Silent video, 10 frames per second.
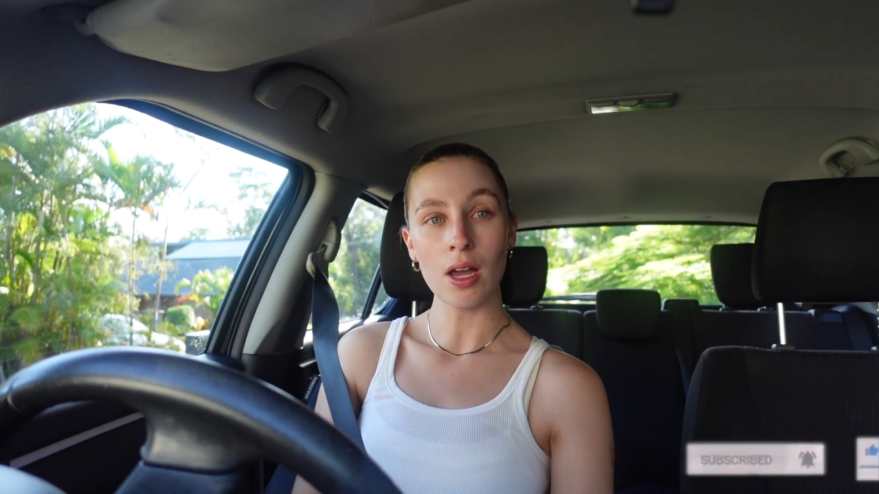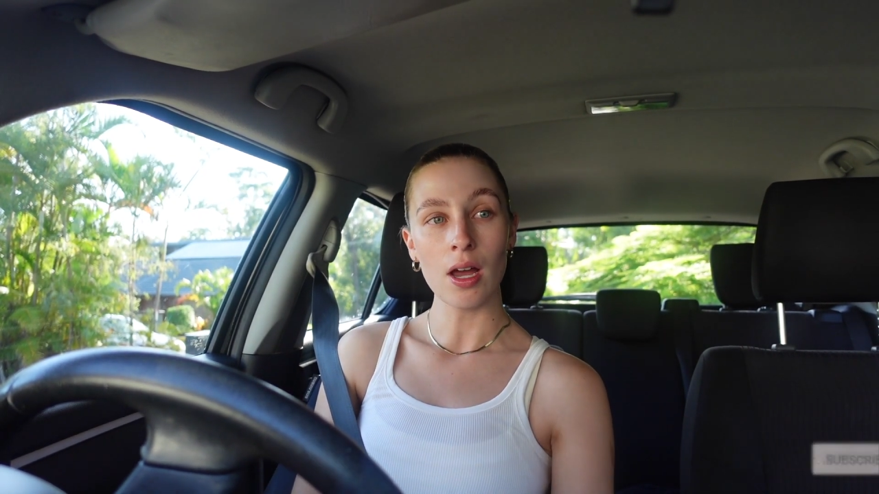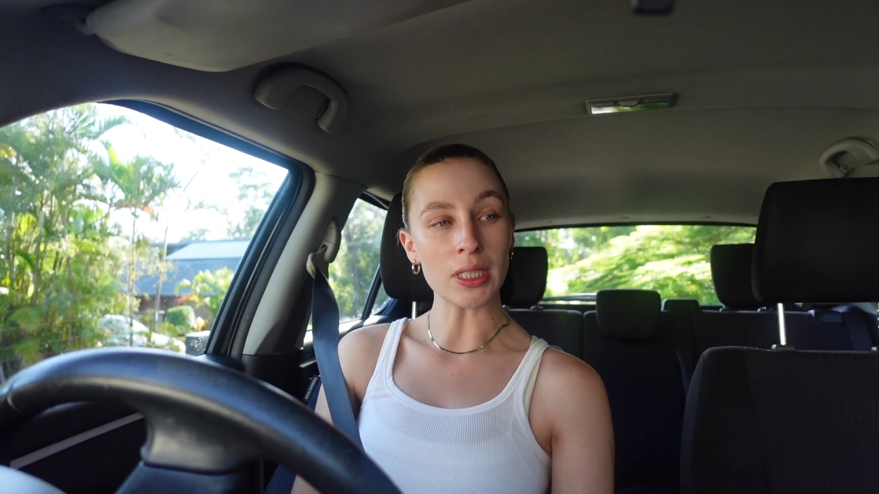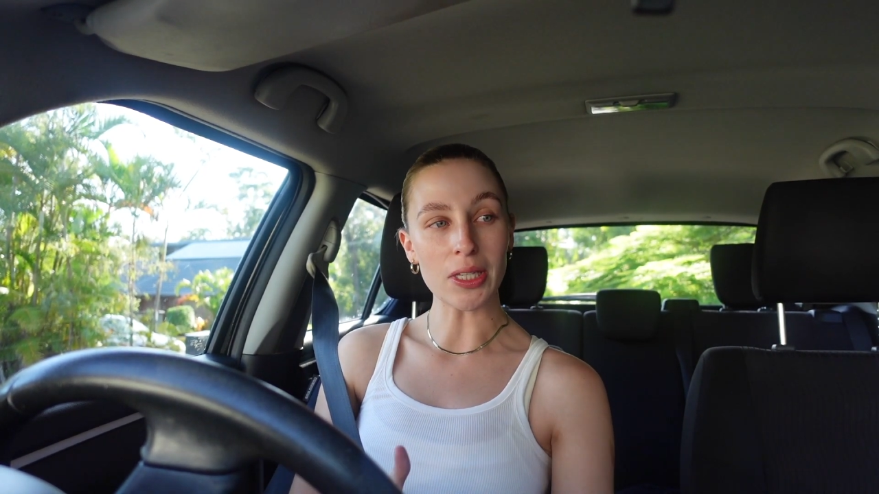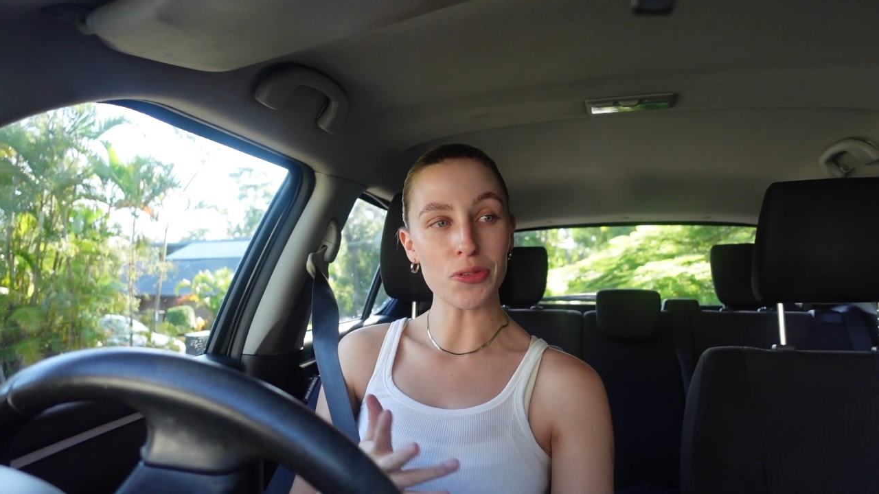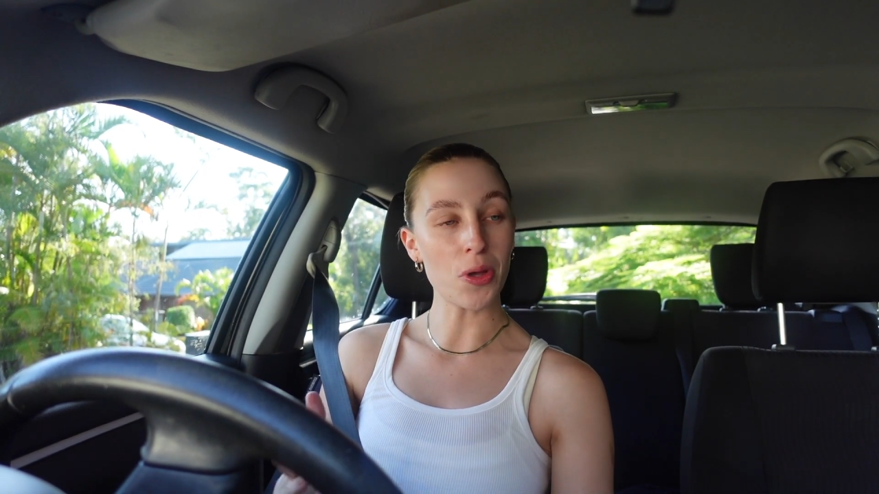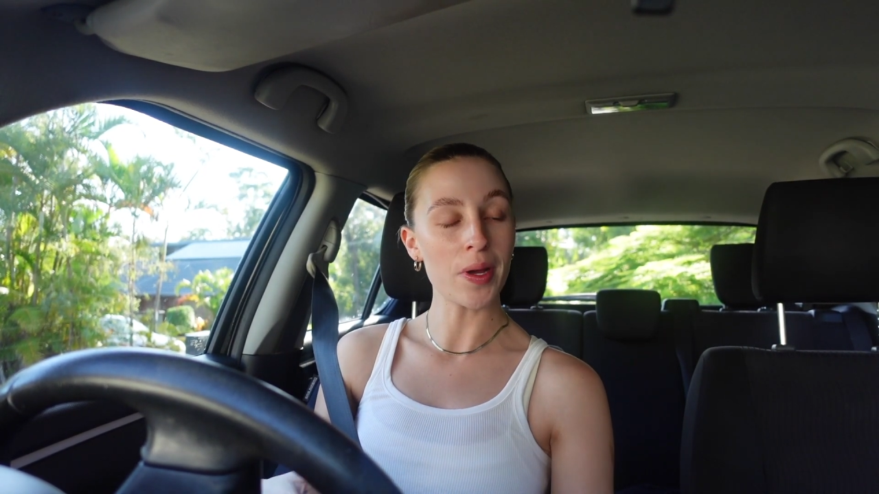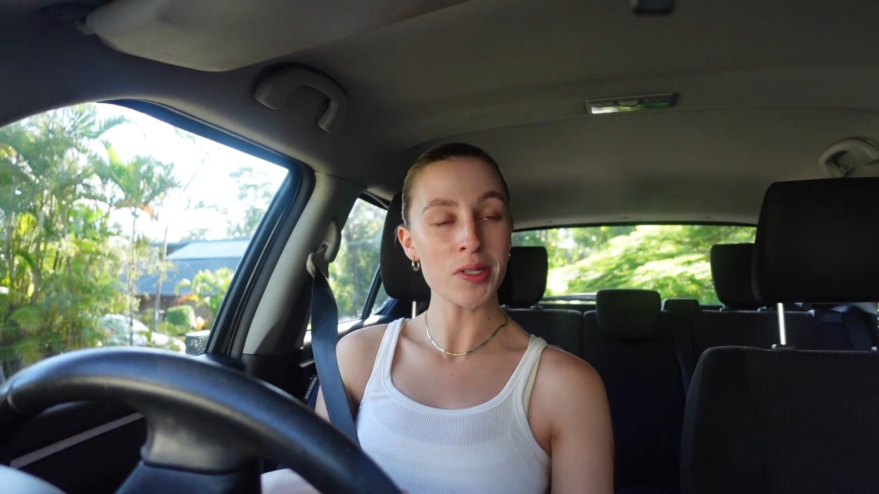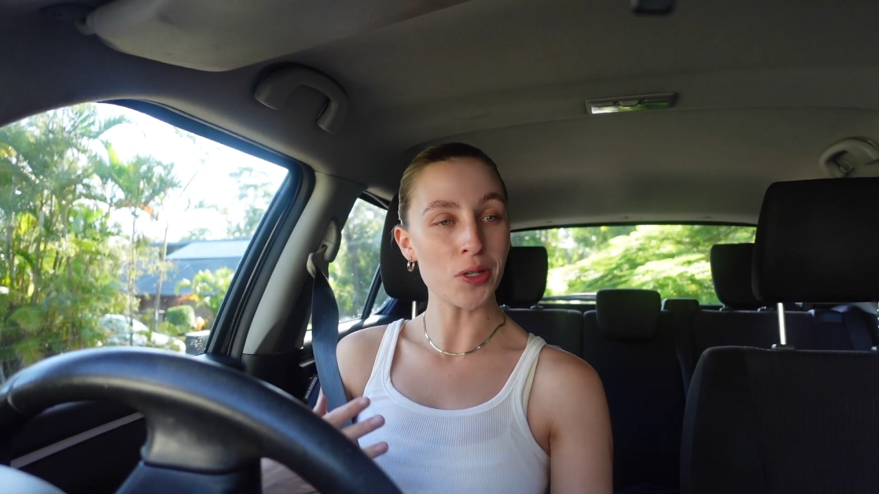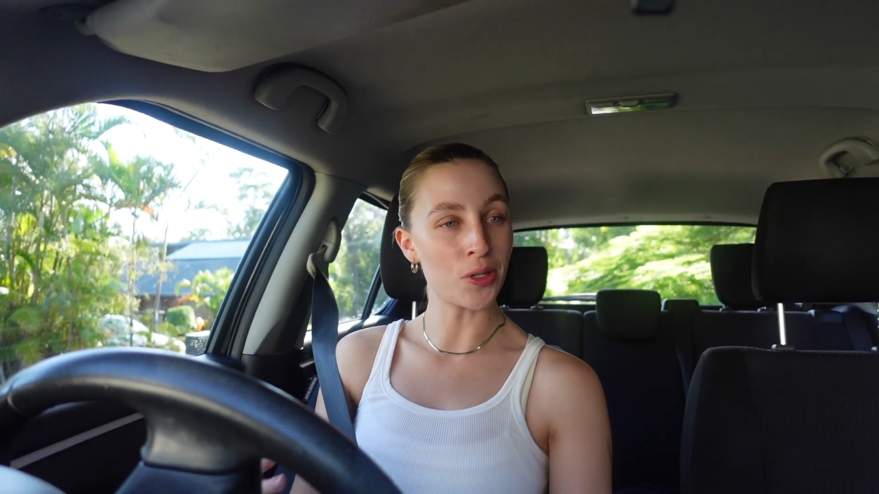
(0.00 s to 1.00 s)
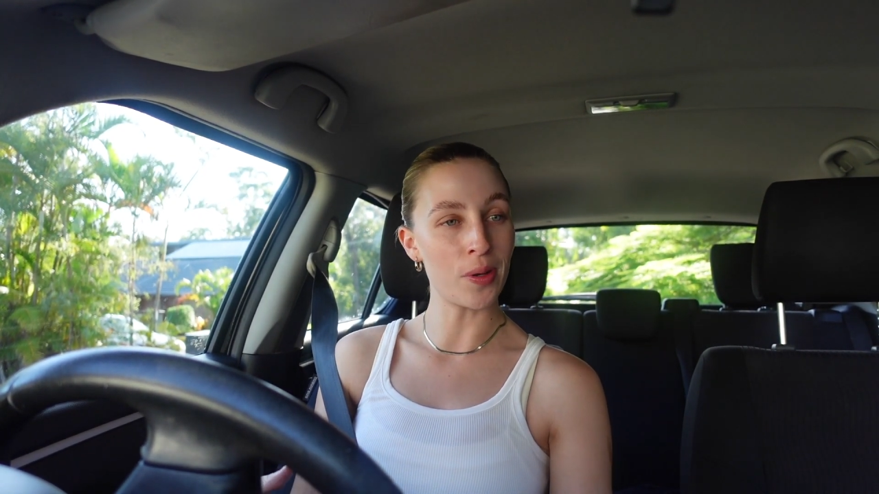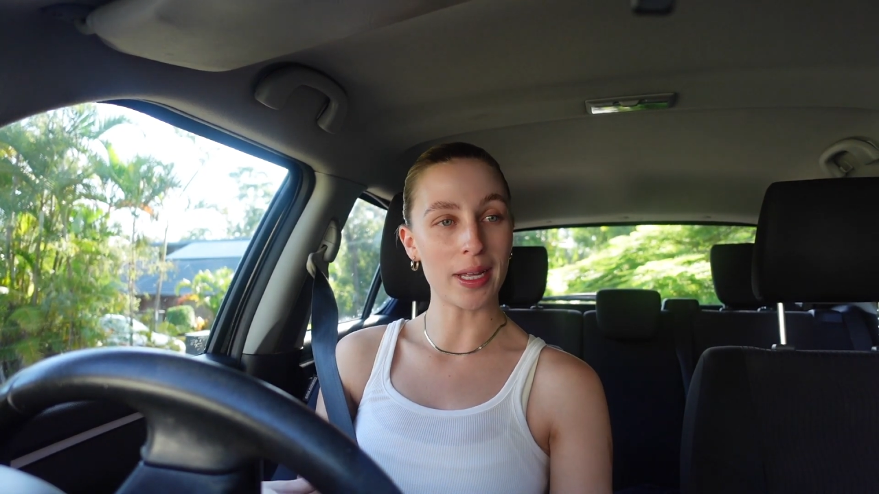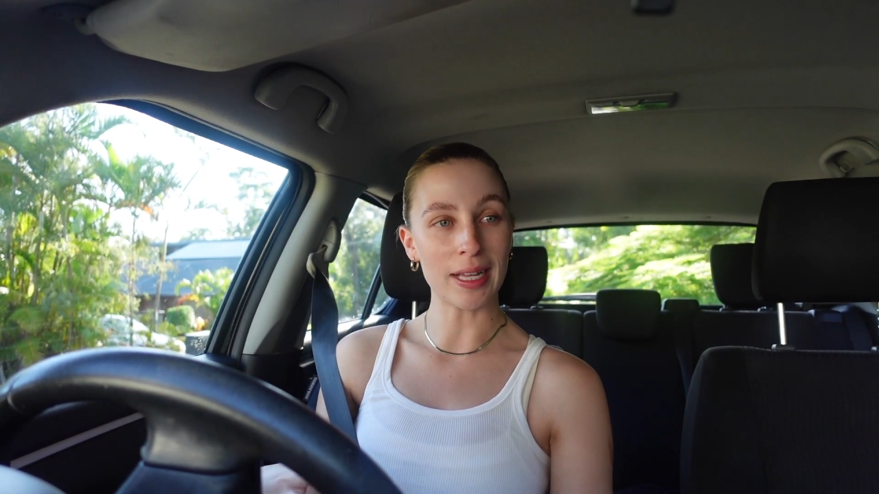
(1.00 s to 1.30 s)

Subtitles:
The year's going too quick.